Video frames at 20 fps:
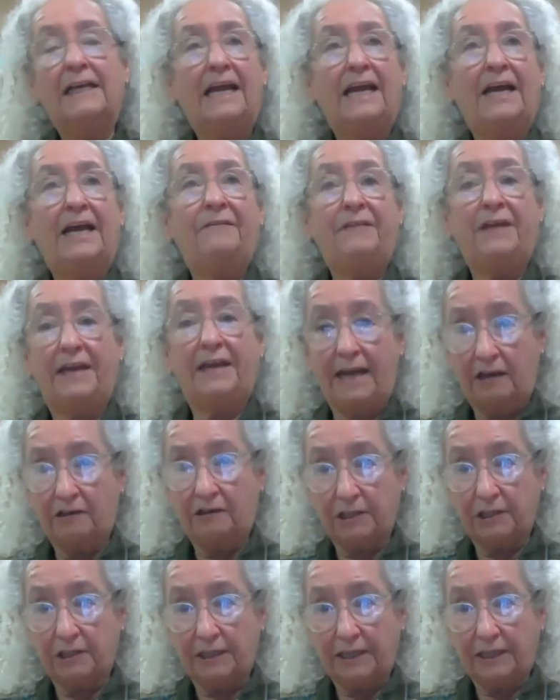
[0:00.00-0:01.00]
and they
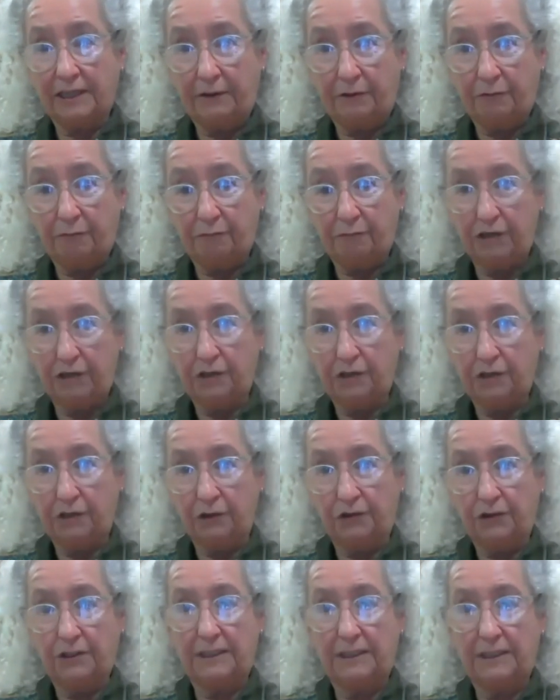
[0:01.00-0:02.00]
actually had three
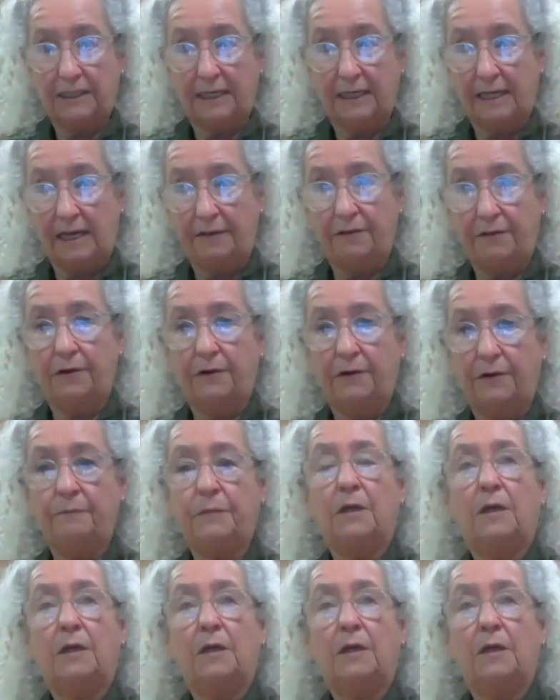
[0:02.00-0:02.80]
children together